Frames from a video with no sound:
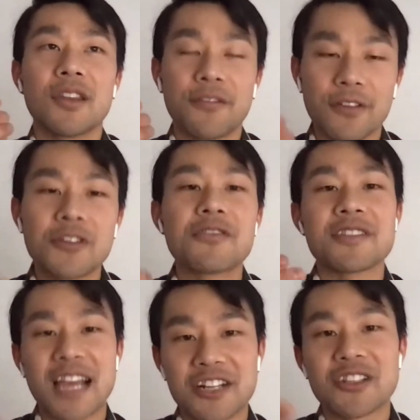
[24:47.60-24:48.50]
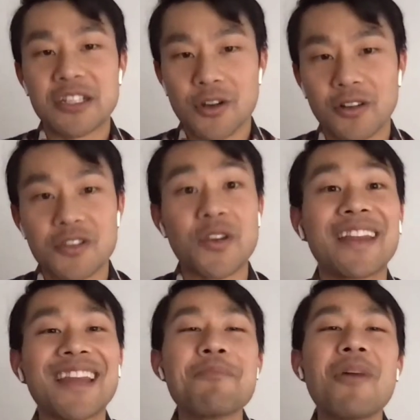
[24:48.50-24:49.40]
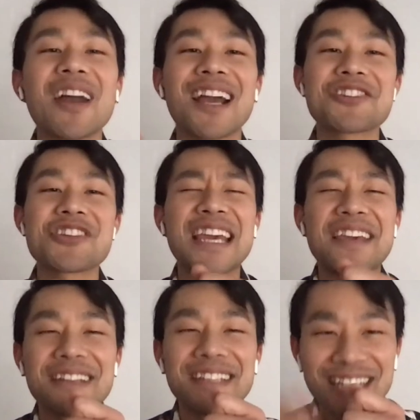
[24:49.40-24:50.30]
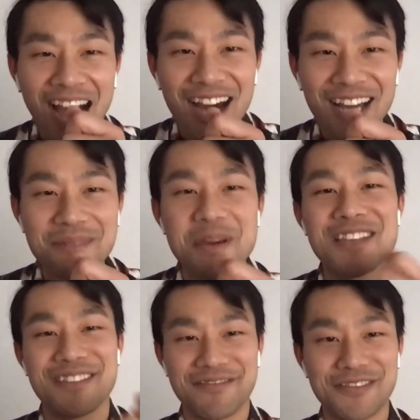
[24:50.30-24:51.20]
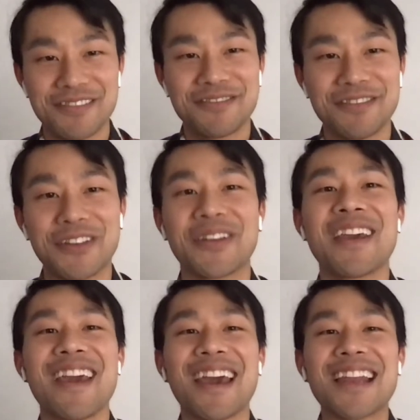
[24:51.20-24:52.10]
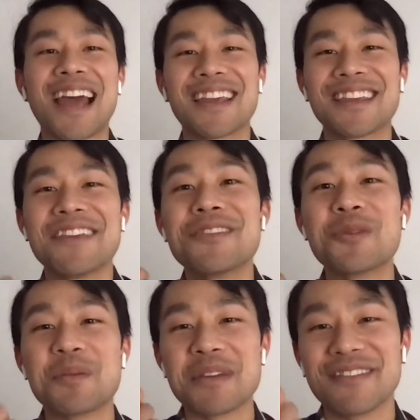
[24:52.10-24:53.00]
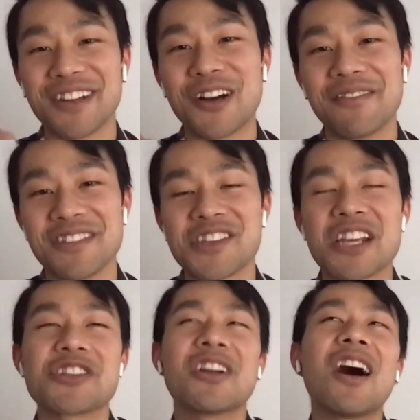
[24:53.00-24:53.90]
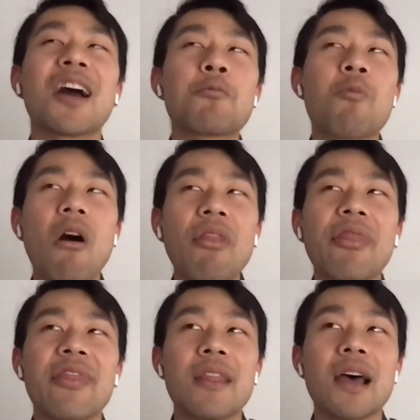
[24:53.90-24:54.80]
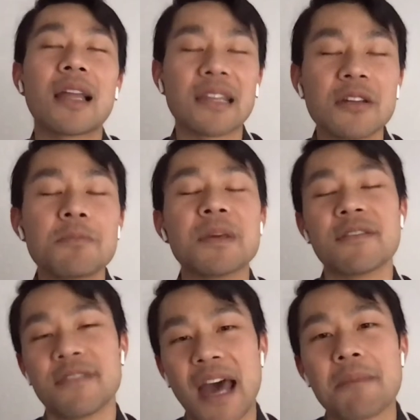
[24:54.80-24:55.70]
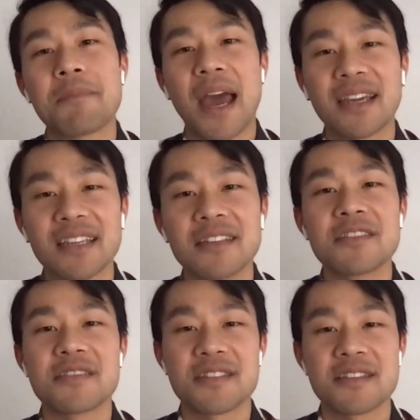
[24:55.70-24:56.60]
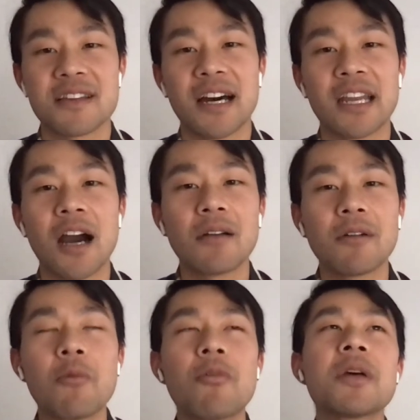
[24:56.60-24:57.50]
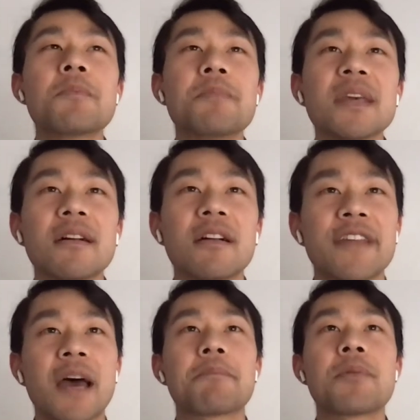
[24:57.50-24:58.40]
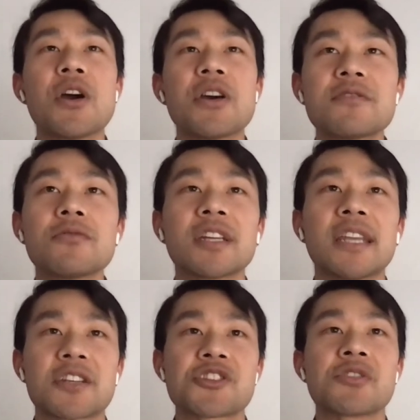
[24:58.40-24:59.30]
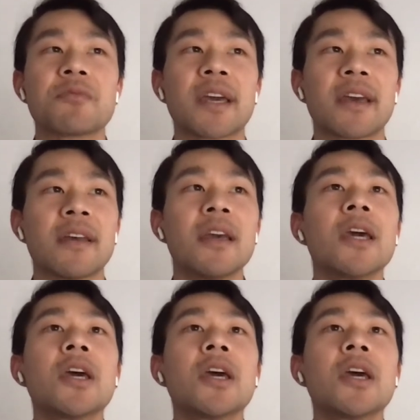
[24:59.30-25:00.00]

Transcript: the fruiterers actually talk to you, and they might actually even cut a piece of fruit for you and give you a bit of a conversation. I want a little bit of that back into society. I want a bit of that personal connection where,